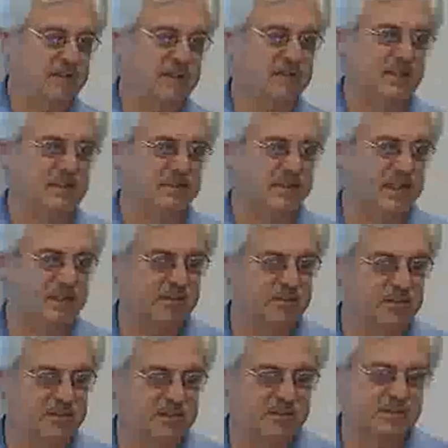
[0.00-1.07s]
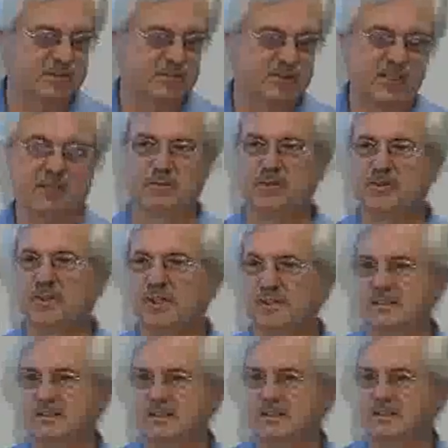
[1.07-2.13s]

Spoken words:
The tilt-downs sound great,